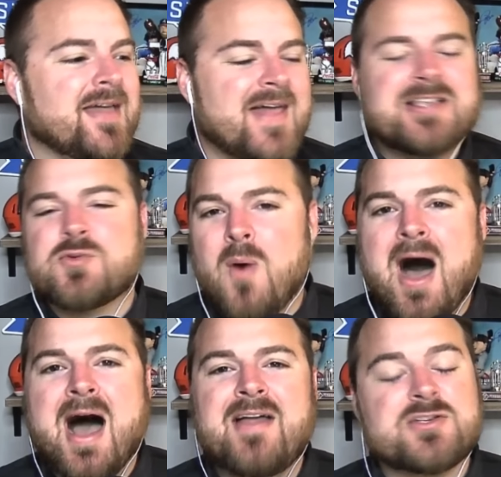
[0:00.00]
That's
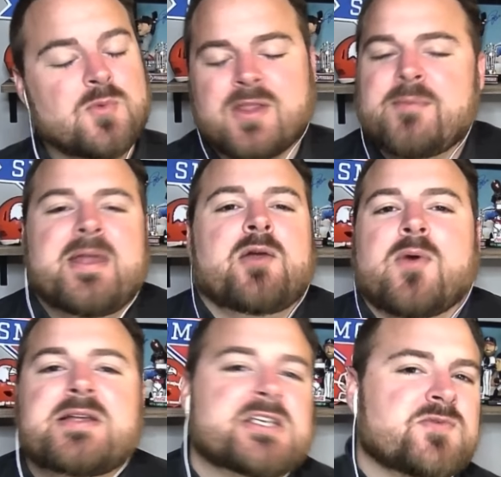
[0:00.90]
why, that's one of the many
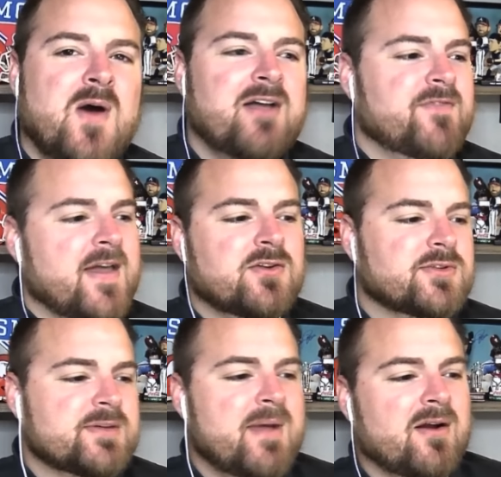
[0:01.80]
reasons why FanDuel
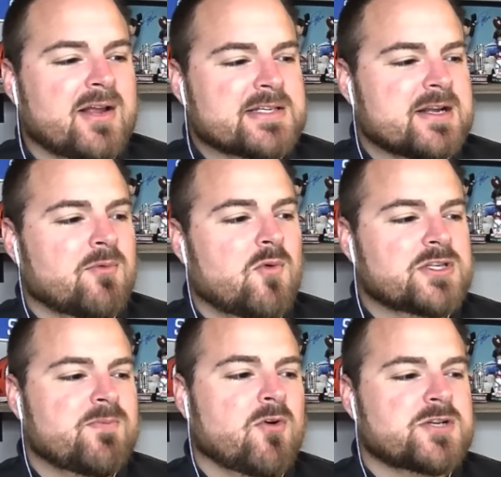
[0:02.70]
is America's number one
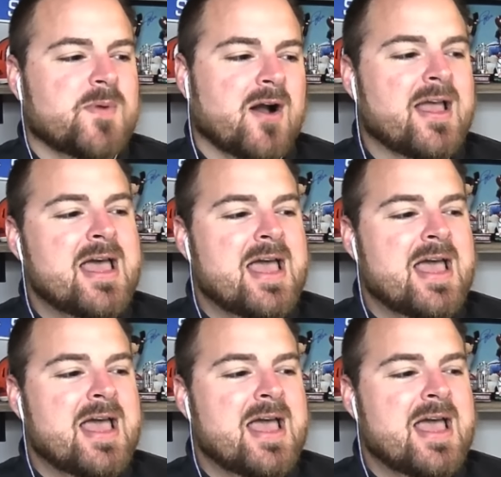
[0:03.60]
sports book.